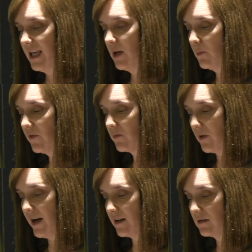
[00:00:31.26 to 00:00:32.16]
He was a
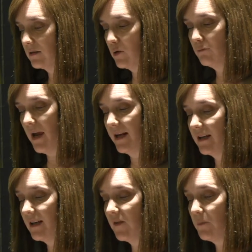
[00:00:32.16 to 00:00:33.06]
writer who made
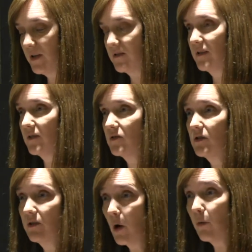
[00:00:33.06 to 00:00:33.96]
it his business
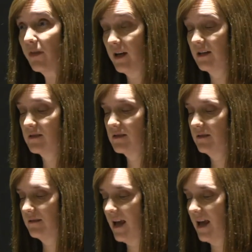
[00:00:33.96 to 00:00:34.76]
to know things,